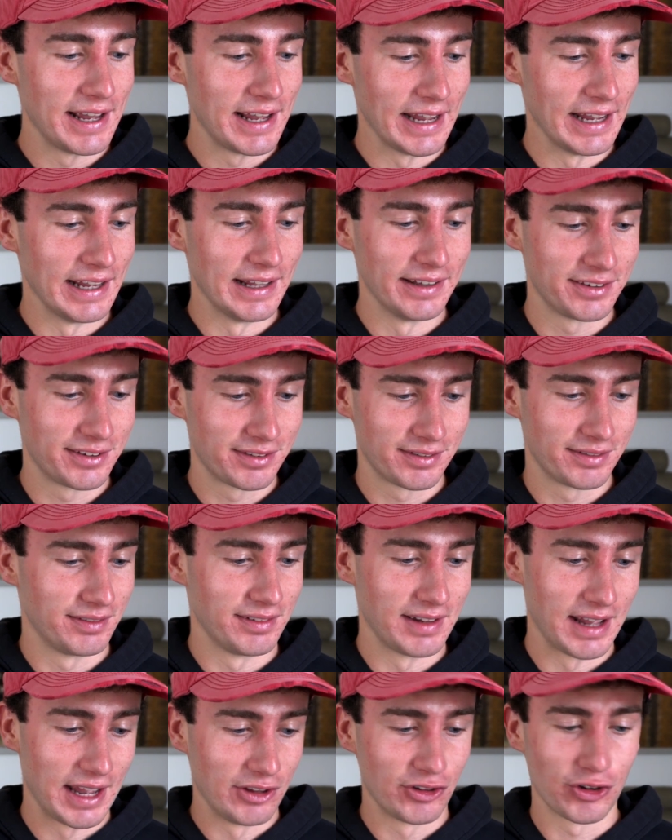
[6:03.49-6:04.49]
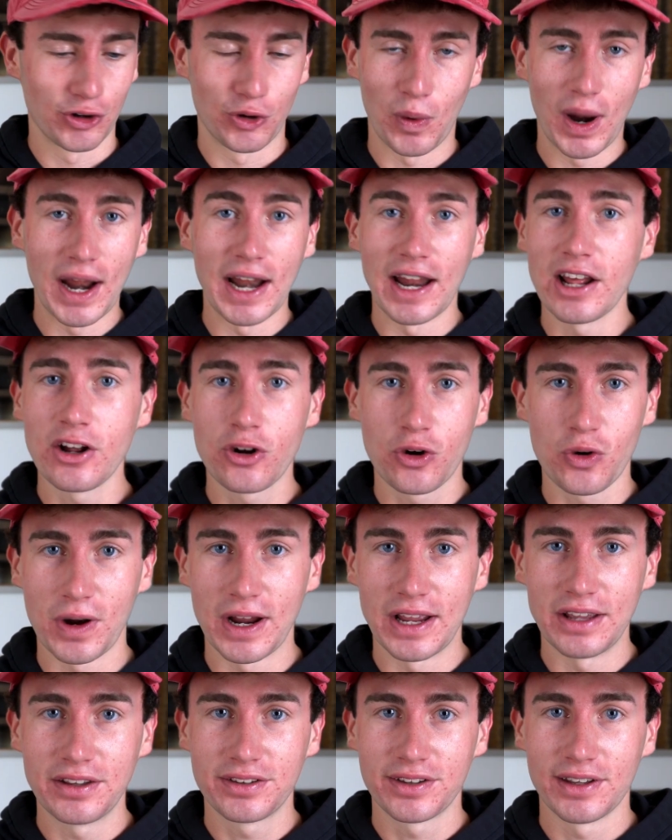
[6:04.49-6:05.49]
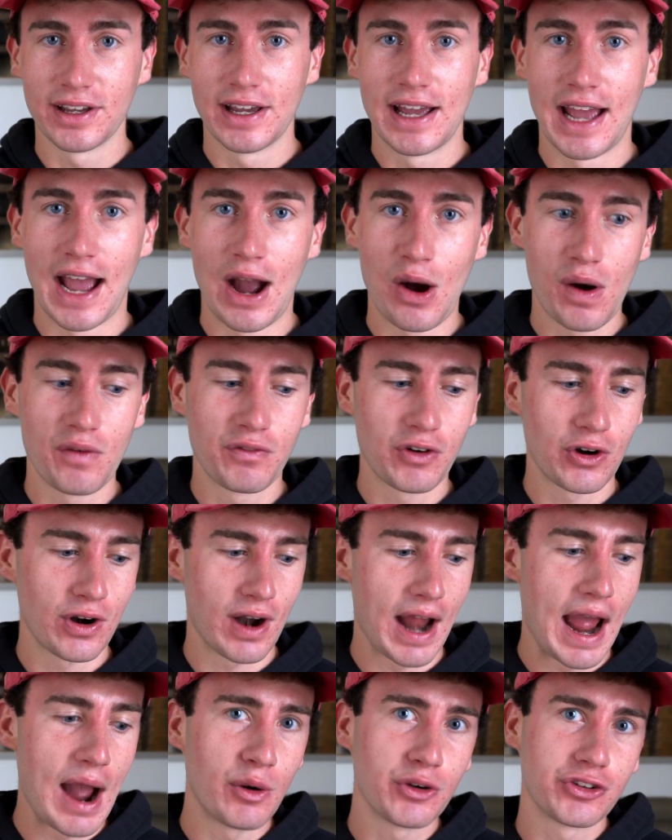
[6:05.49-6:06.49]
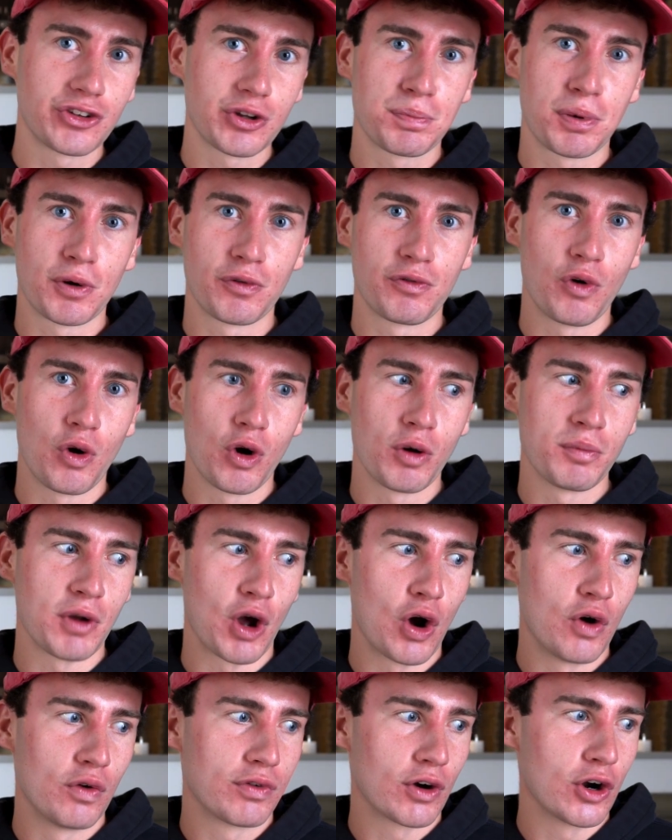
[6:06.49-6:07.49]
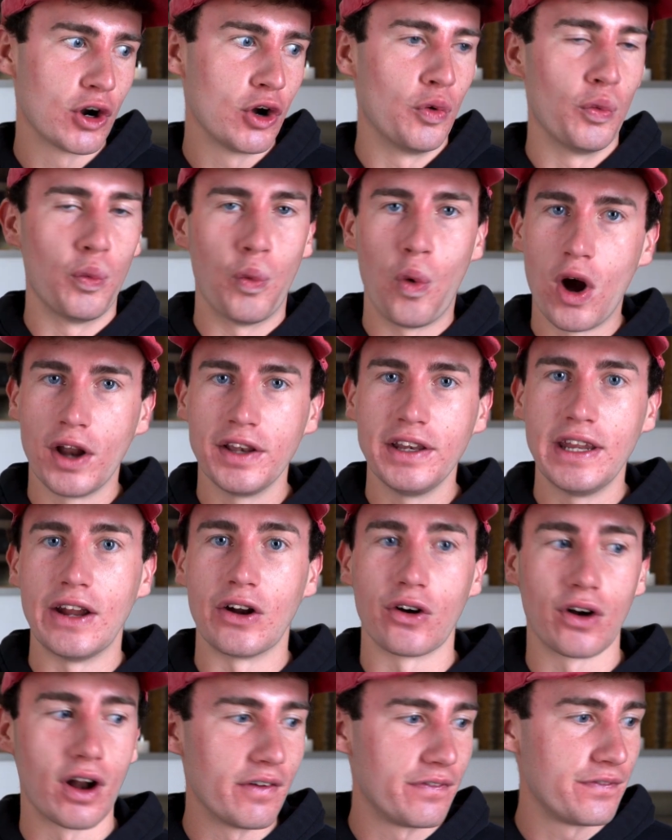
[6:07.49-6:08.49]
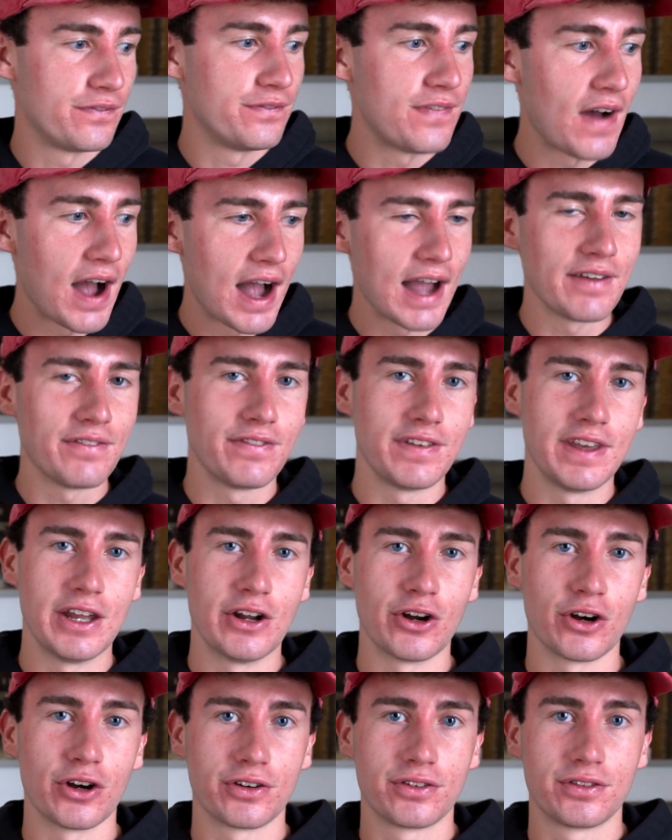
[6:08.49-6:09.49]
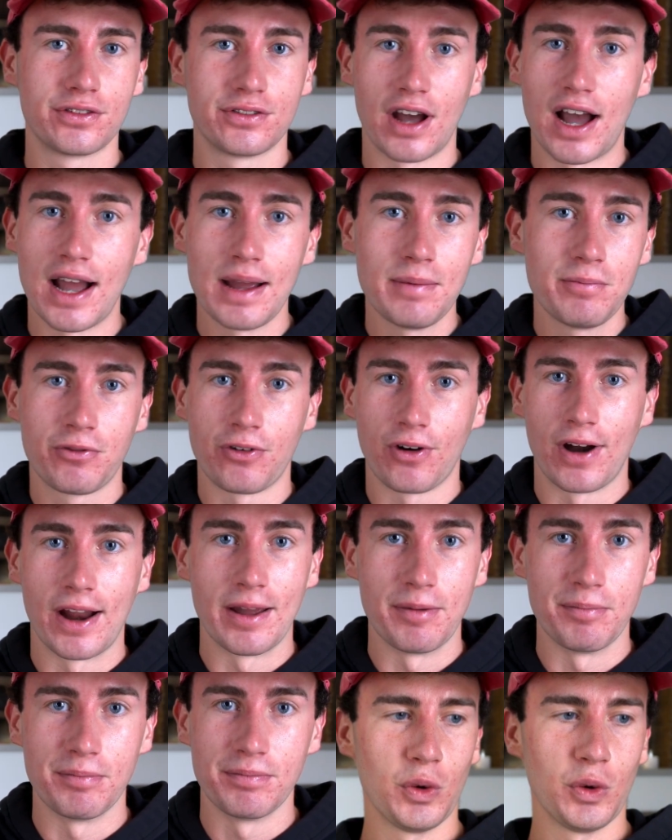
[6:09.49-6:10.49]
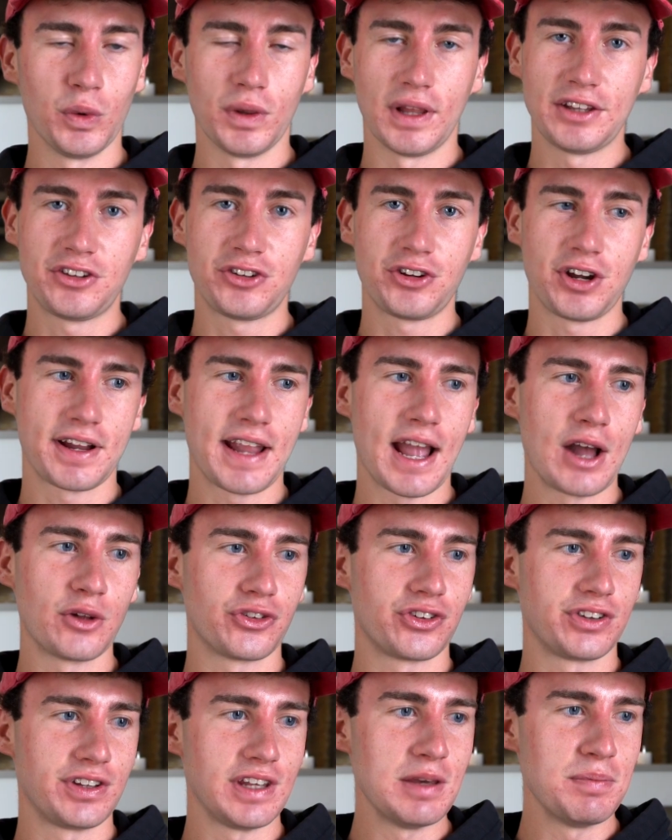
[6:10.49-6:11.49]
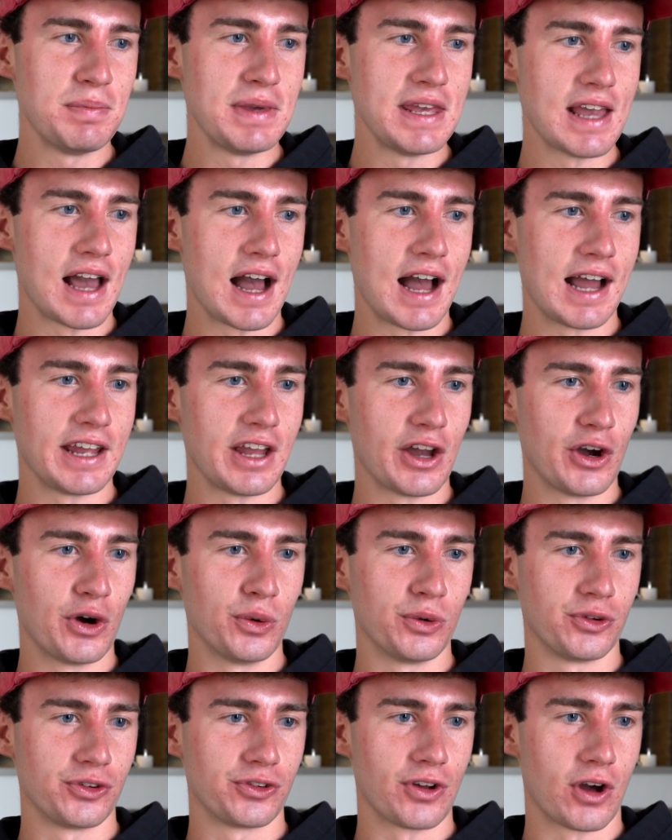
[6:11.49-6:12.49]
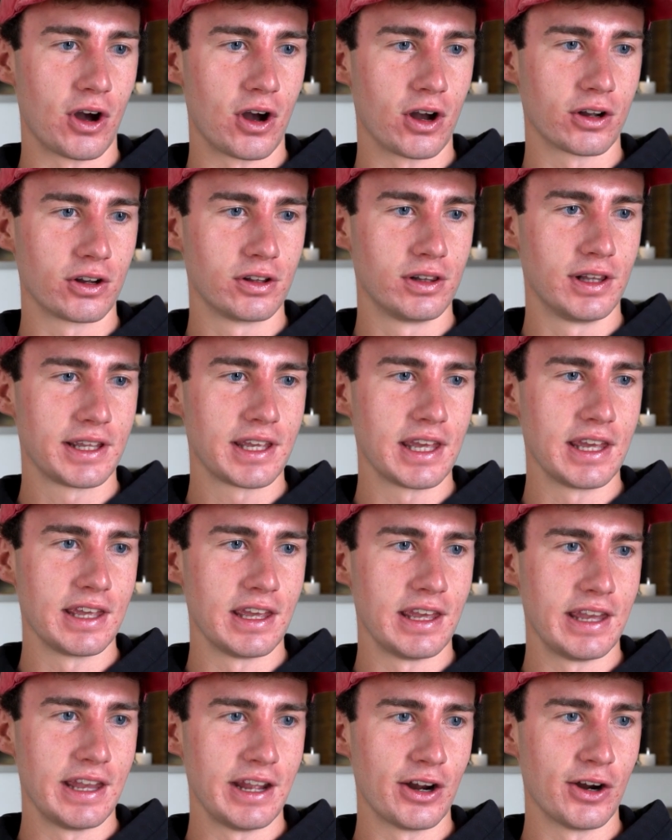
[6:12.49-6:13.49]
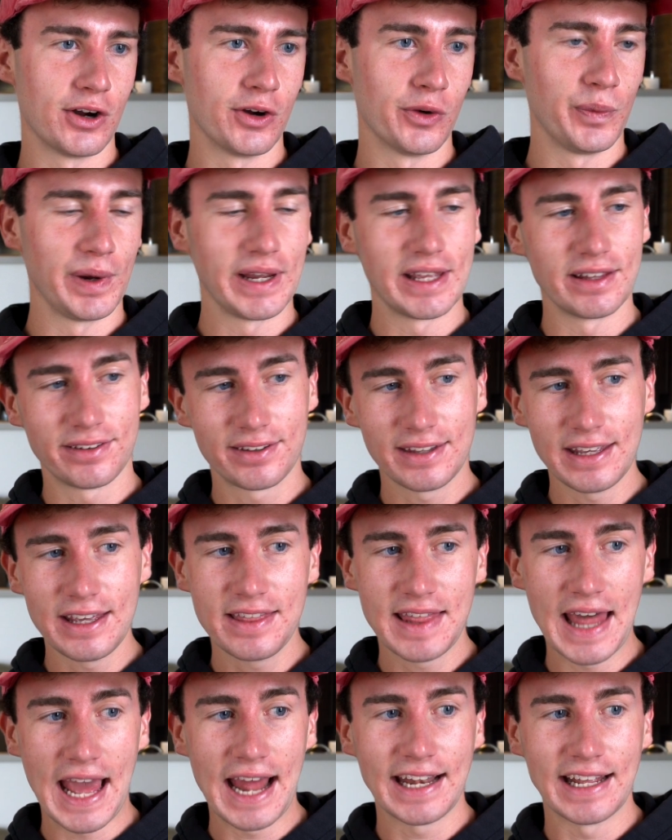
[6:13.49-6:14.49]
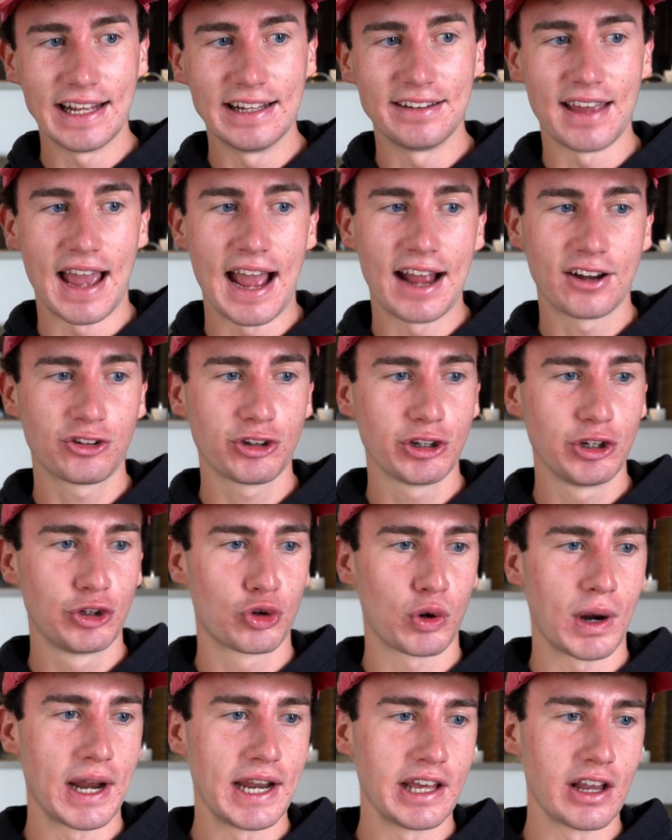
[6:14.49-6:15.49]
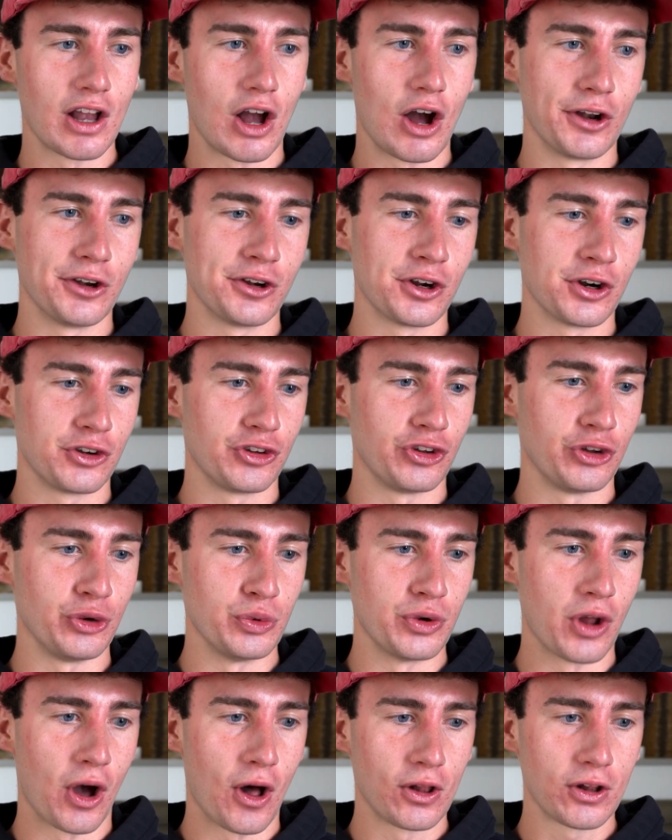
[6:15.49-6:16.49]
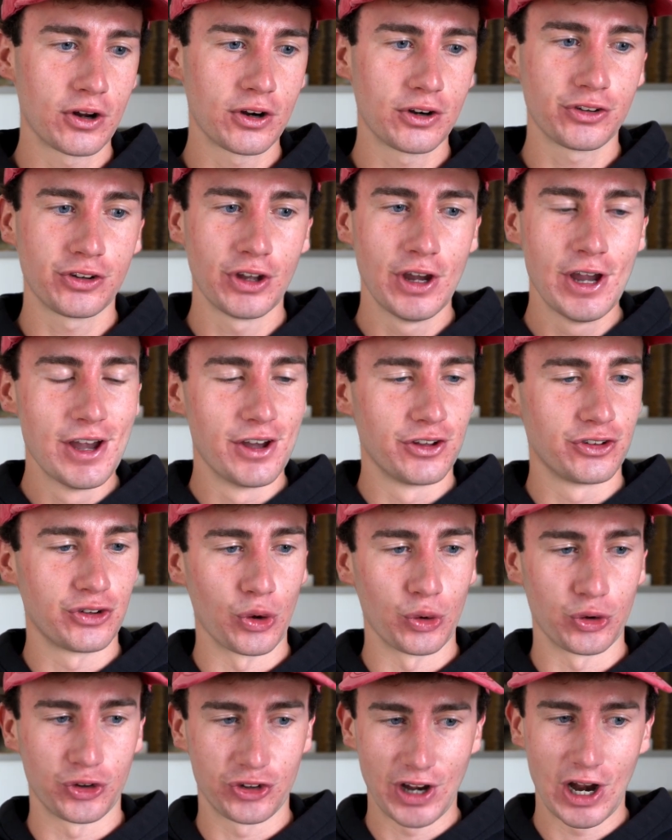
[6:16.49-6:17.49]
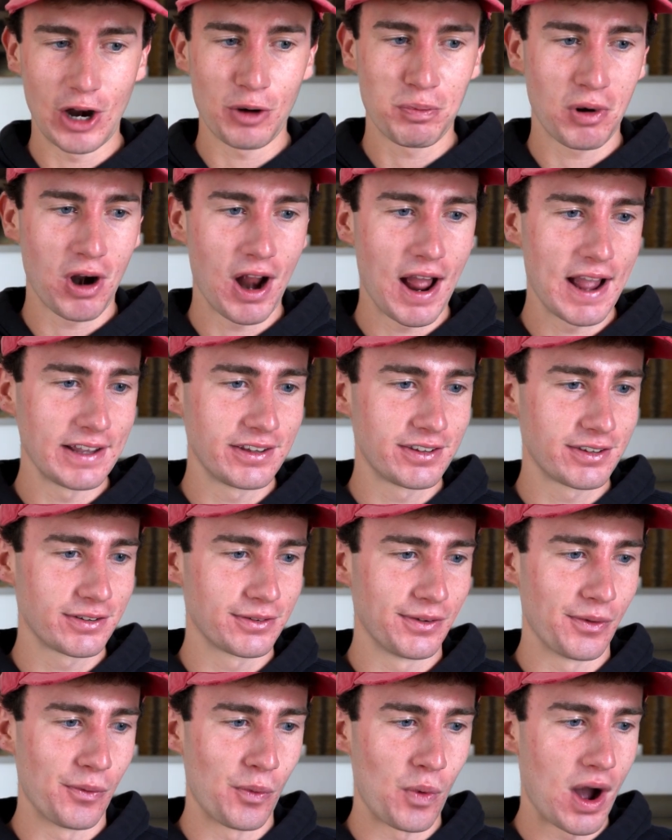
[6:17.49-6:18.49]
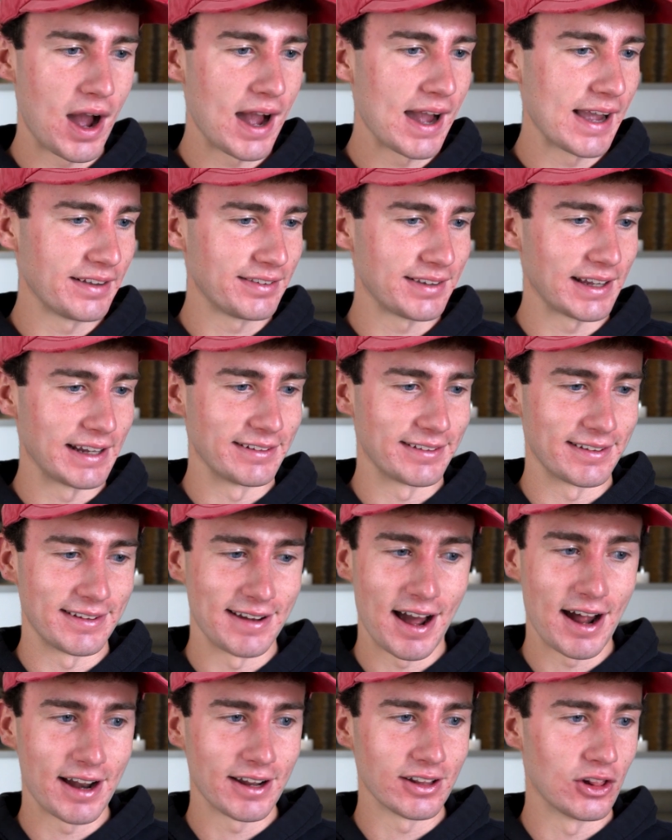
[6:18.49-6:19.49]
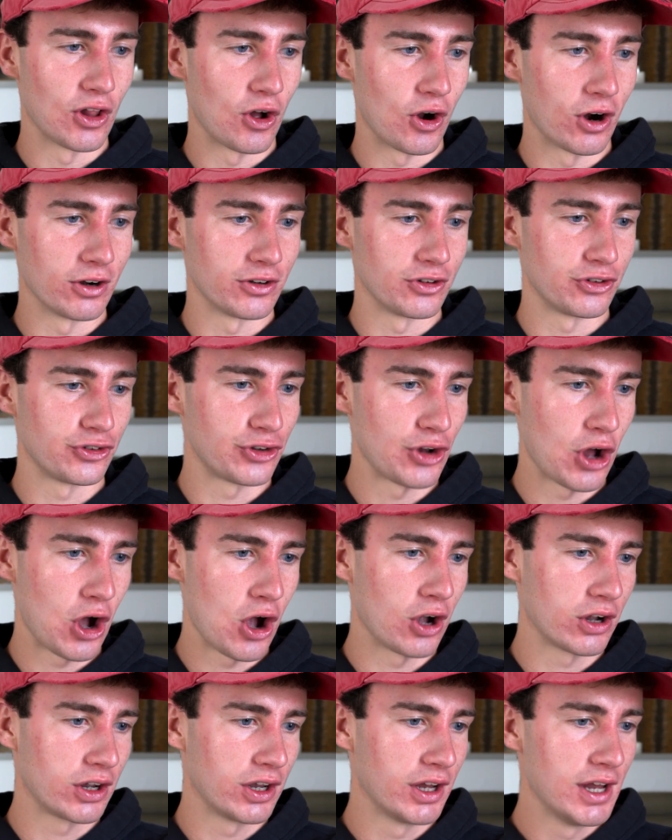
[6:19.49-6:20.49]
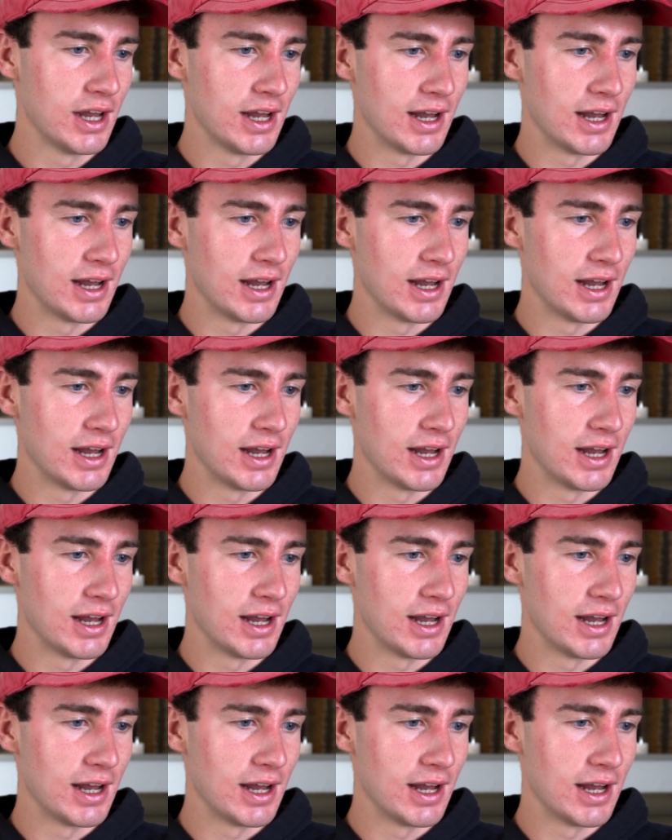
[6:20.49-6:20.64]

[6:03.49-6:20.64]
is is a great increase, However, how is it performed over a one year, a five year time frame? let's check out CBIO stock. Clicking here, we can see that it's actually trading under $2. So share price wise, it's not a large stock.